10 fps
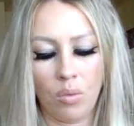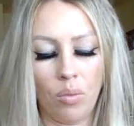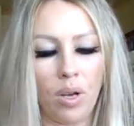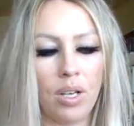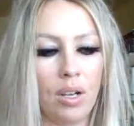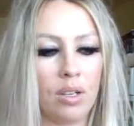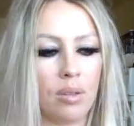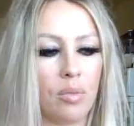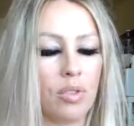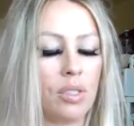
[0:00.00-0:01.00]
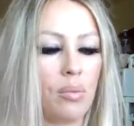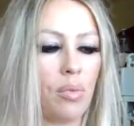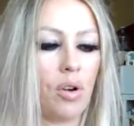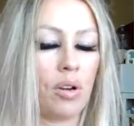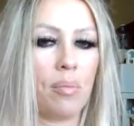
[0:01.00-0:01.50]
What are the most
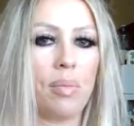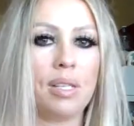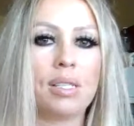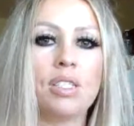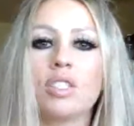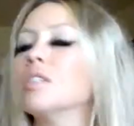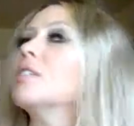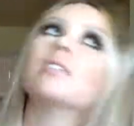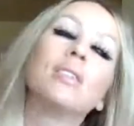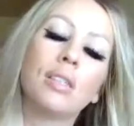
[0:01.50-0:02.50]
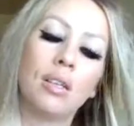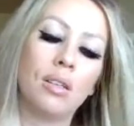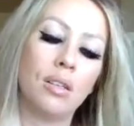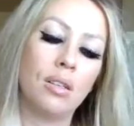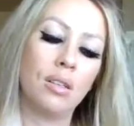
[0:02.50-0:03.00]
important messages
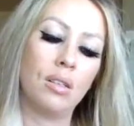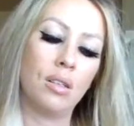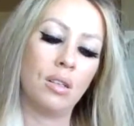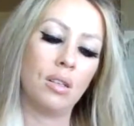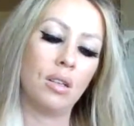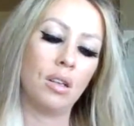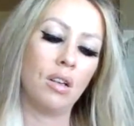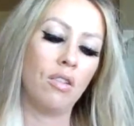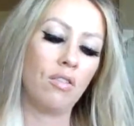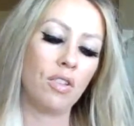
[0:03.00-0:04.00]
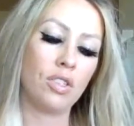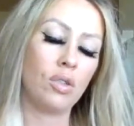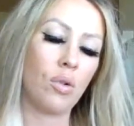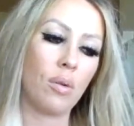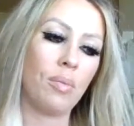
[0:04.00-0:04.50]
for
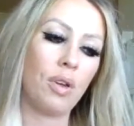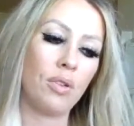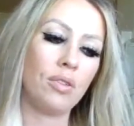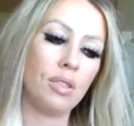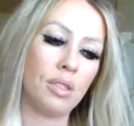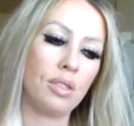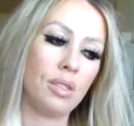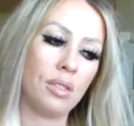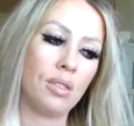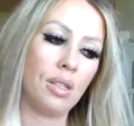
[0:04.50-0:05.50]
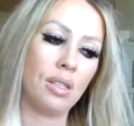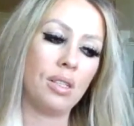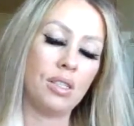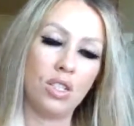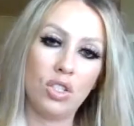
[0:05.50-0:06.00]
Scorpios in this
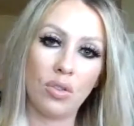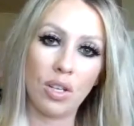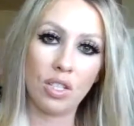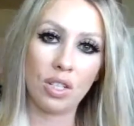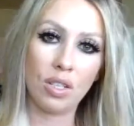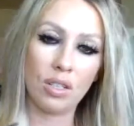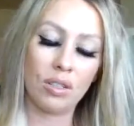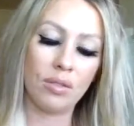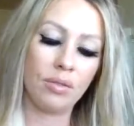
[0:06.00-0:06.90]
situation?